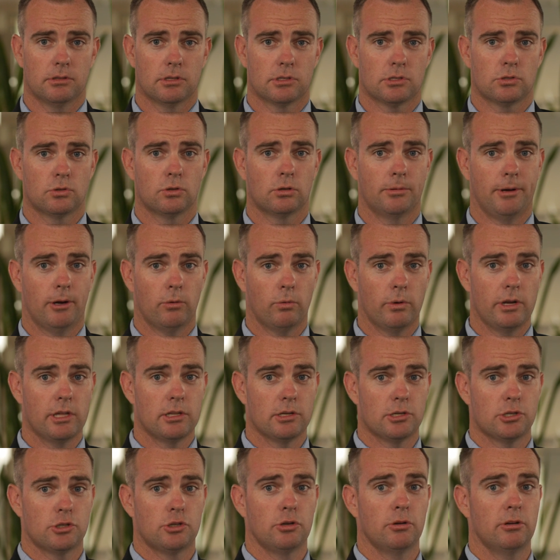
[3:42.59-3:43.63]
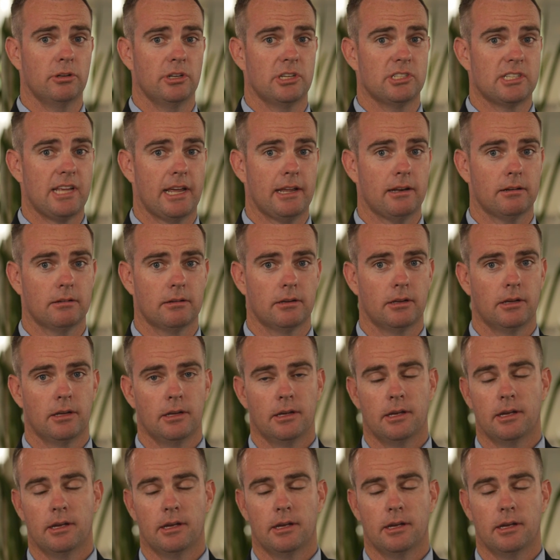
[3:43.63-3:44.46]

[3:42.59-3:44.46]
the story, about where the student is at,